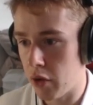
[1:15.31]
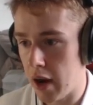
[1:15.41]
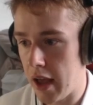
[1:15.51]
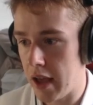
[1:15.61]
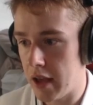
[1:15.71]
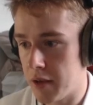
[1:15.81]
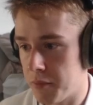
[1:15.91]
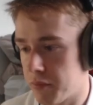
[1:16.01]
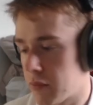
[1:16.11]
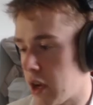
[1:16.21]
a
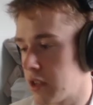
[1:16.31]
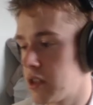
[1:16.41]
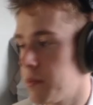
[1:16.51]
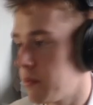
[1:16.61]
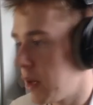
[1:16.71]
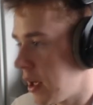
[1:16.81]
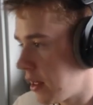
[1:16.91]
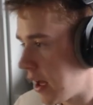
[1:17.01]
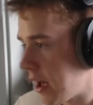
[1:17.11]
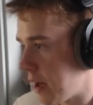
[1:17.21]
custom
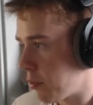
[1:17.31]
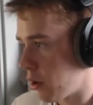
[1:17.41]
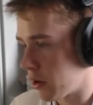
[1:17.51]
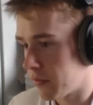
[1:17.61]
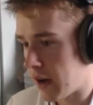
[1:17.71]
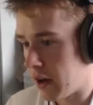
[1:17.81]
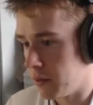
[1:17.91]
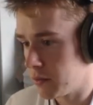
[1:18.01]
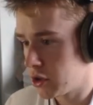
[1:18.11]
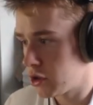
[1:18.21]
product
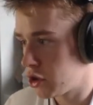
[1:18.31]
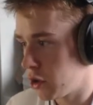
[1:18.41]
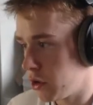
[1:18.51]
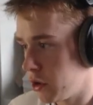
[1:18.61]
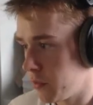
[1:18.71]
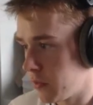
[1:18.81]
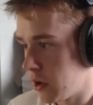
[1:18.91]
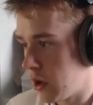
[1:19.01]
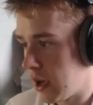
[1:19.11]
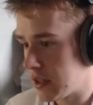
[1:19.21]
file just to show you
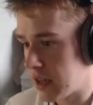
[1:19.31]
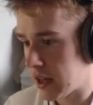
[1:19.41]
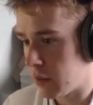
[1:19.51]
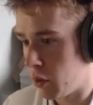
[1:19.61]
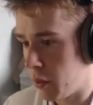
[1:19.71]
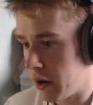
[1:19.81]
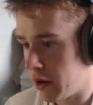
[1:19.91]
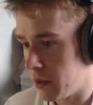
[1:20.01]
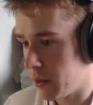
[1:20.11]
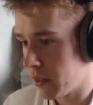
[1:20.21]
exactly what we're
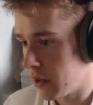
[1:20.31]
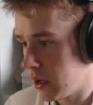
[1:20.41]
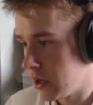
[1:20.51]
dealing with.